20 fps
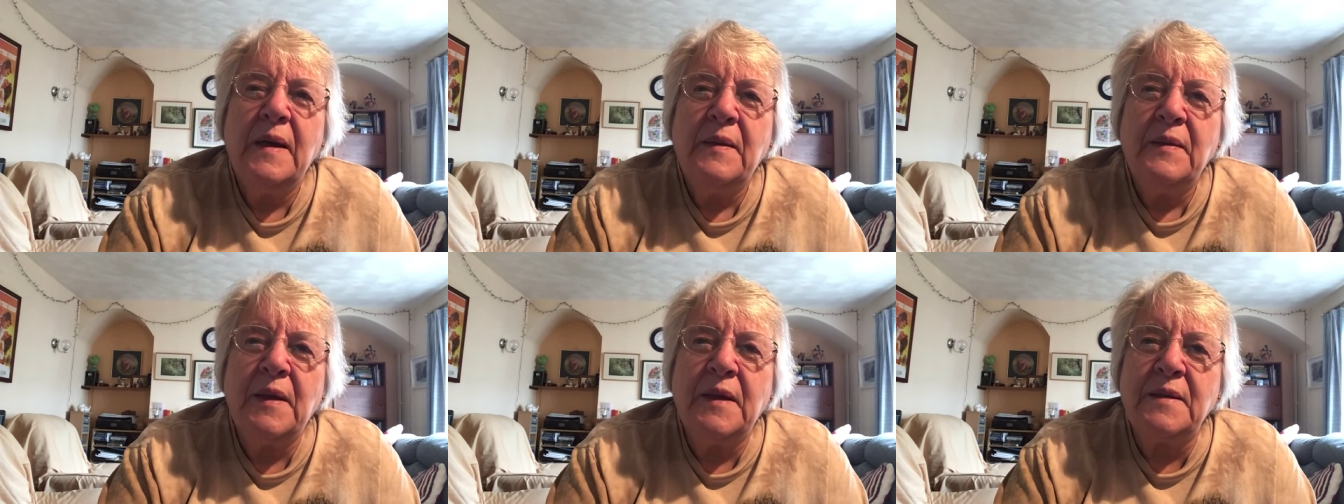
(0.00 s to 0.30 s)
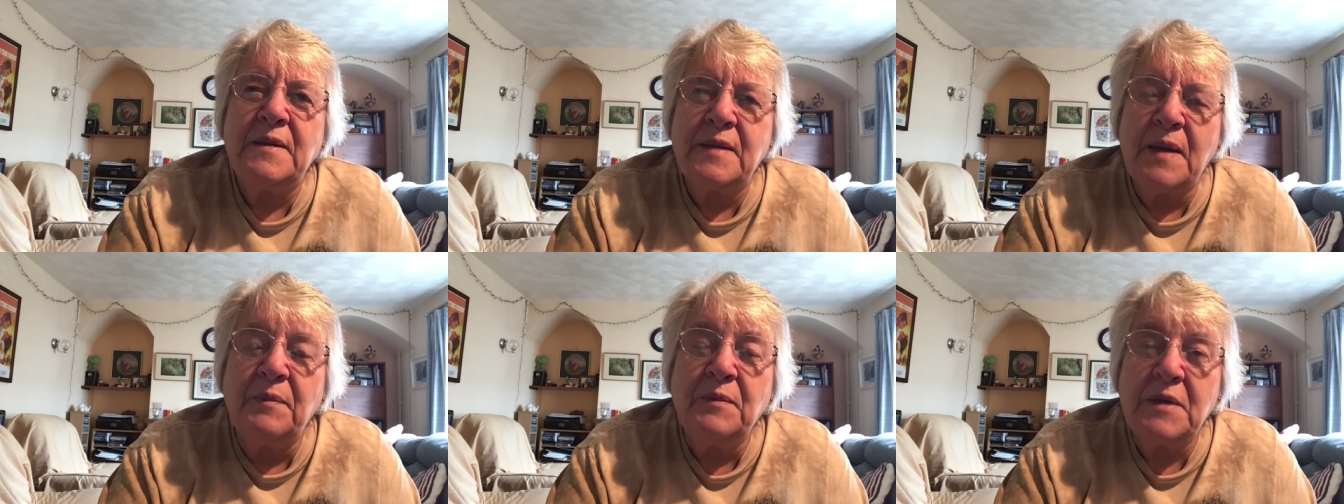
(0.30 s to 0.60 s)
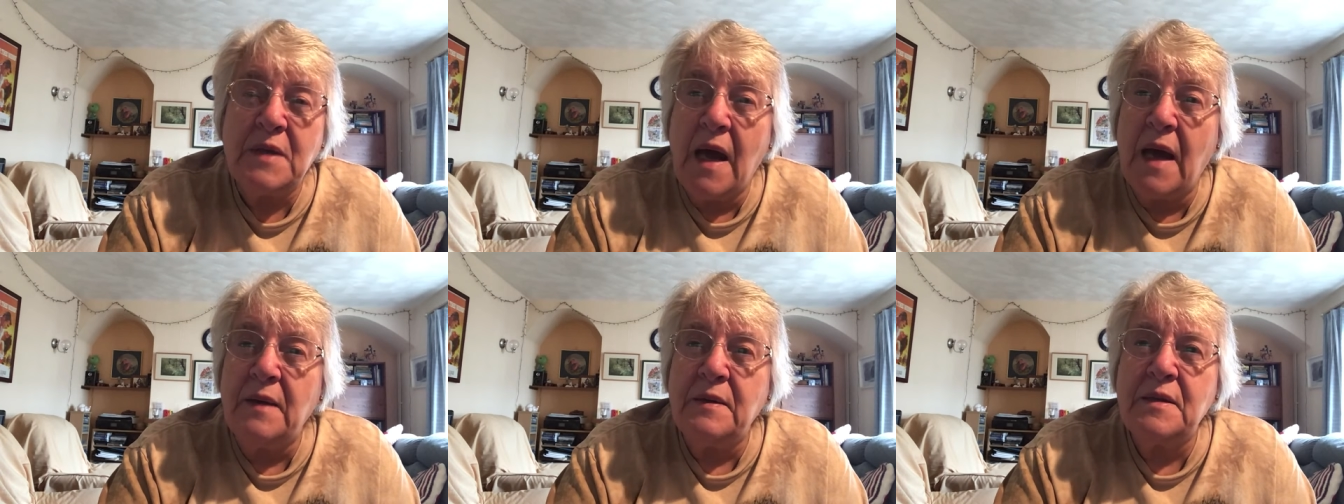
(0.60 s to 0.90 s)
that
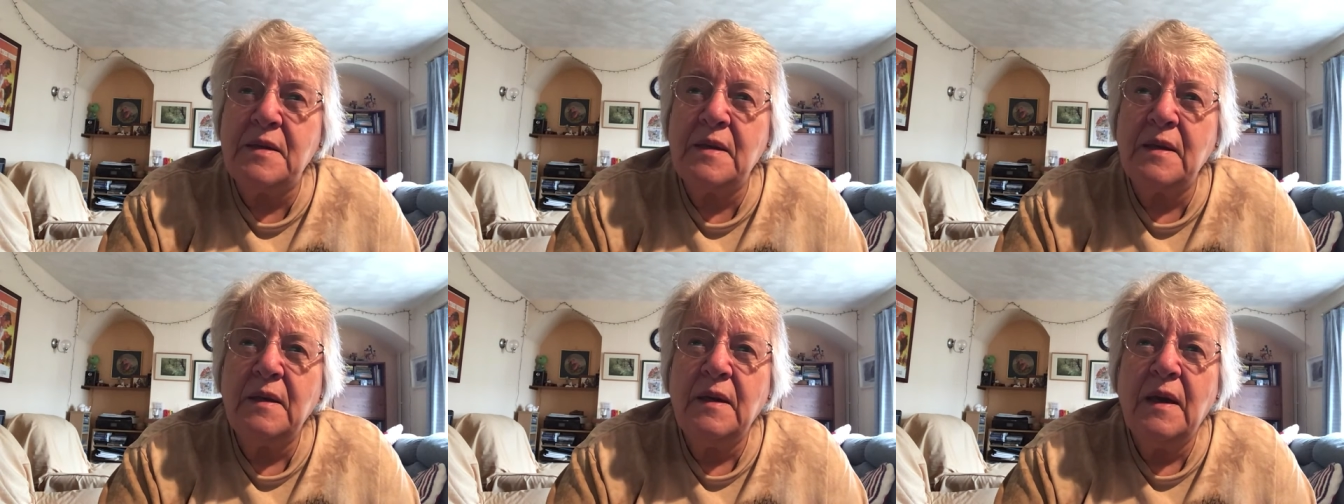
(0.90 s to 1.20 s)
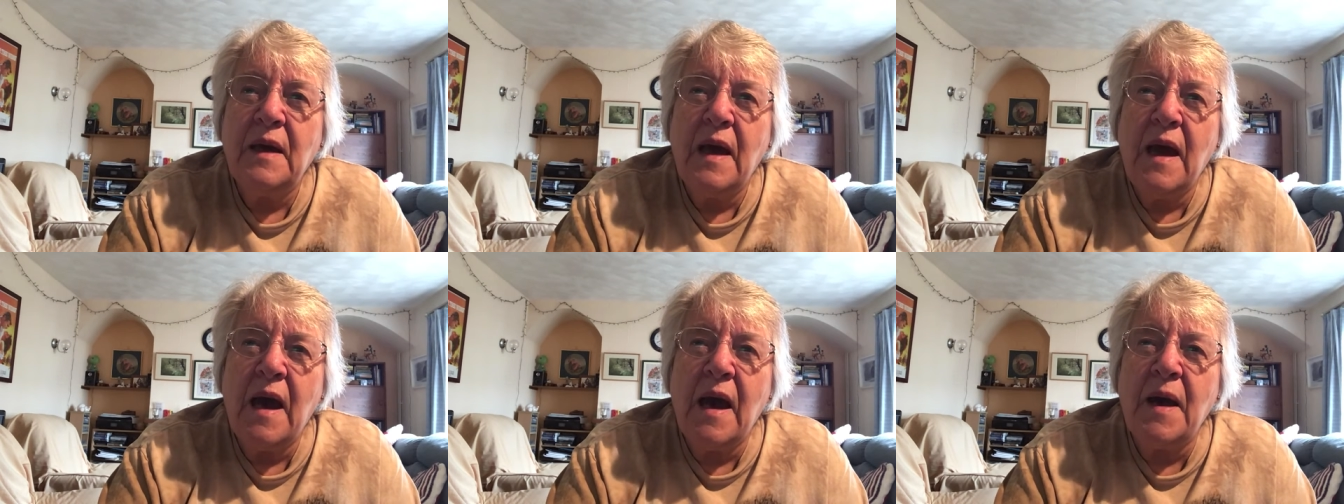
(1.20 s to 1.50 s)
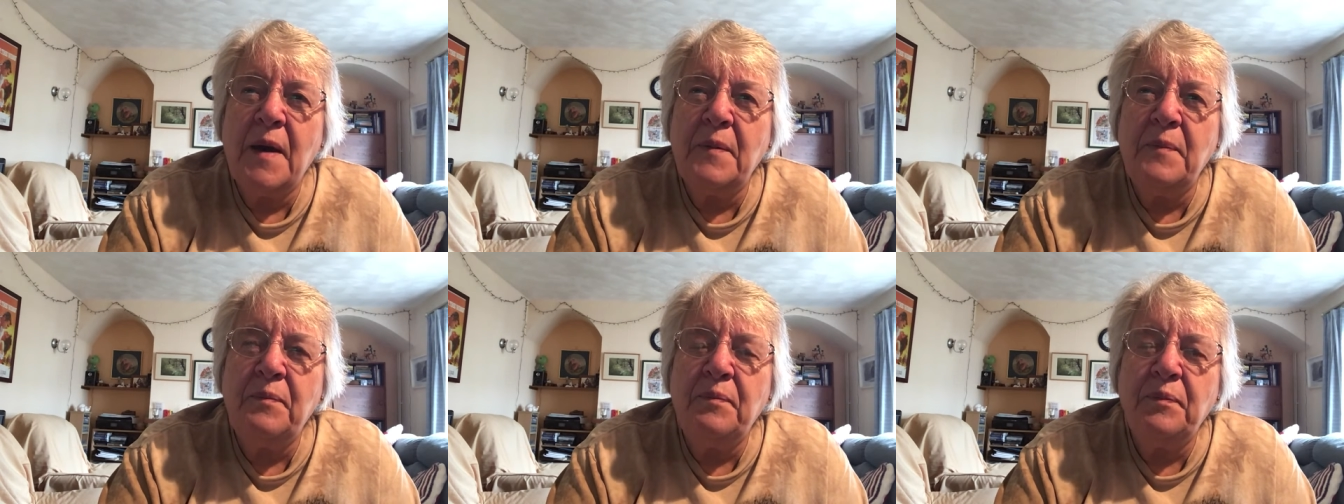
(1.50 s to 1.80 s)
sometimes
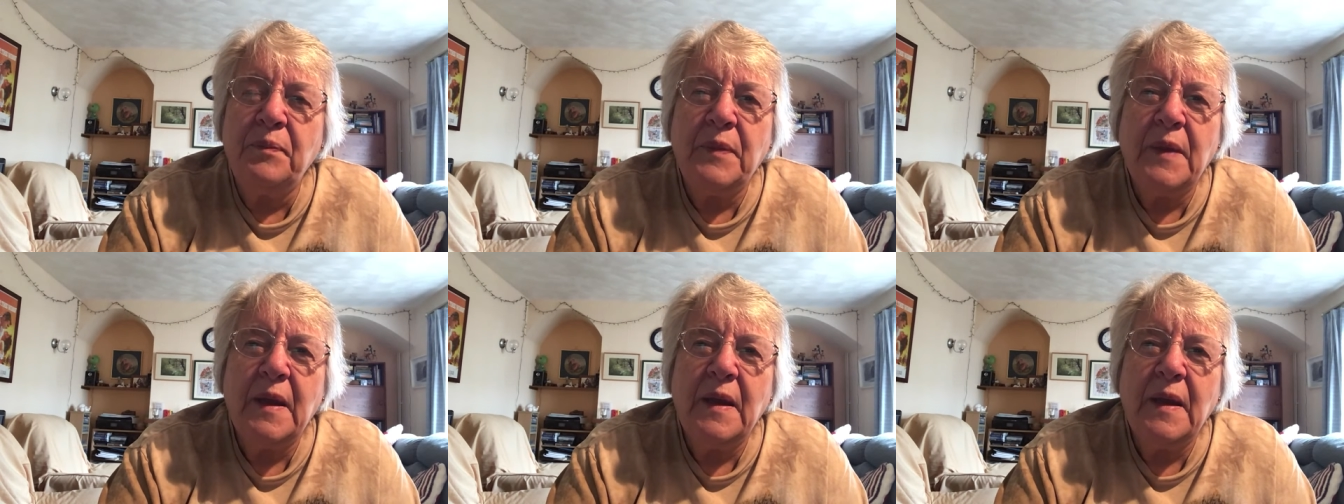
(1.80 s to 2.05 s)
um,